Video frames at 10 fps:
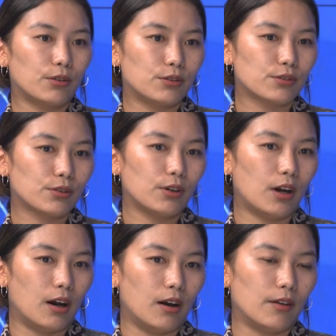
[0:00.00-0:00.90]

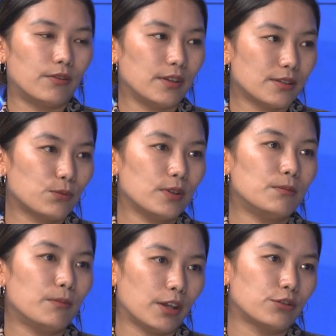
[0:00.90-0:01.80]
also, this will
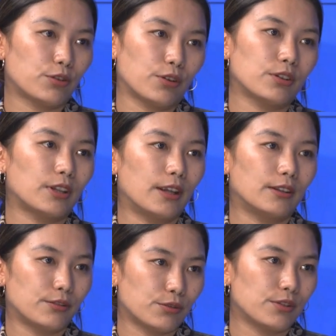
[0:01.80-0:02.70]
make sure that
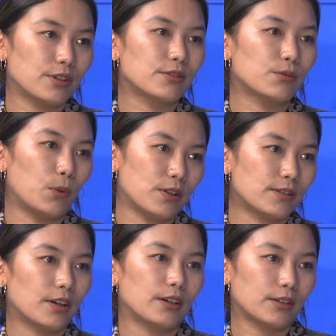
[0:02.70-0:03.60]
the students, once
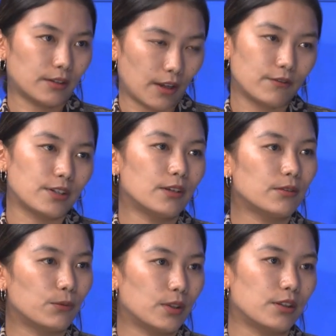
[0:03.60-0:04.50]
they've
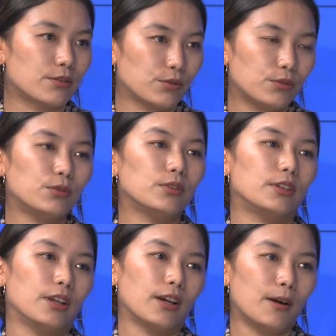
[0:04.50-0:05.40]
done with their school,
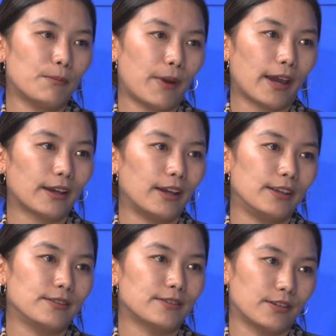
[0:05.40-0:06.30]
they come back
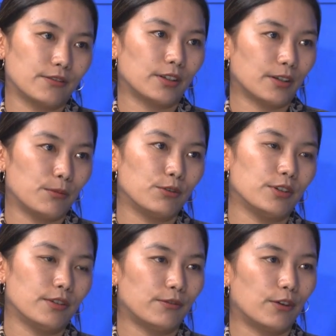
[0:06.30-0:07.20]
and serve the
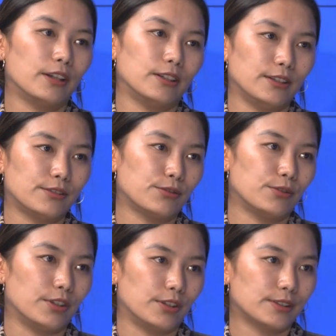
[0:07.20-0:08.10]
community for at least 2
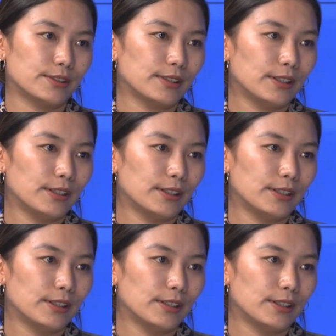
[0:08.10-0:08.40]
years.